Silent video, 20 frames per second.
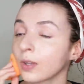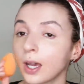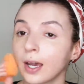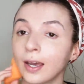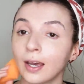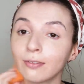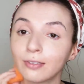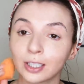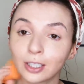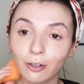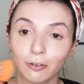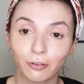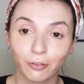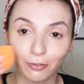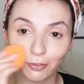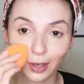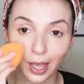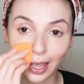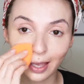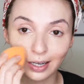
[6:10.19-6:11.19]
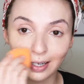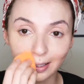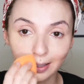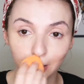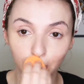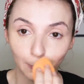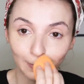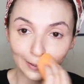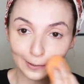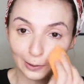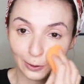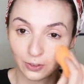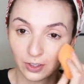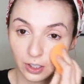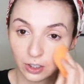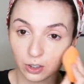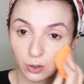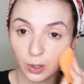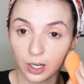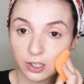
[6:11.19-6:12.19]
I have like a fan in the window
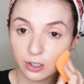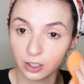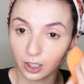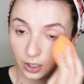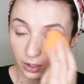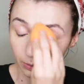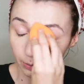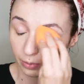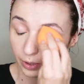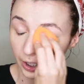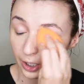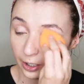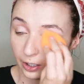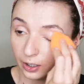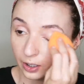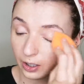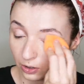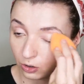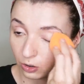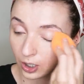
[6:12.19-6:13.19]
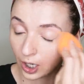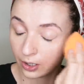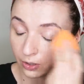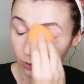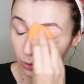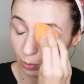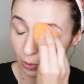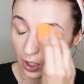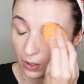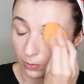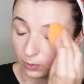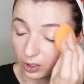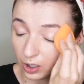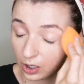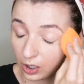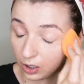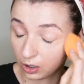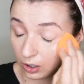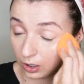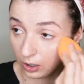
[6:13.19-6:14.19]
situation, but you guys would be able to
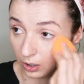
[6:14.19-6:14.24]
hear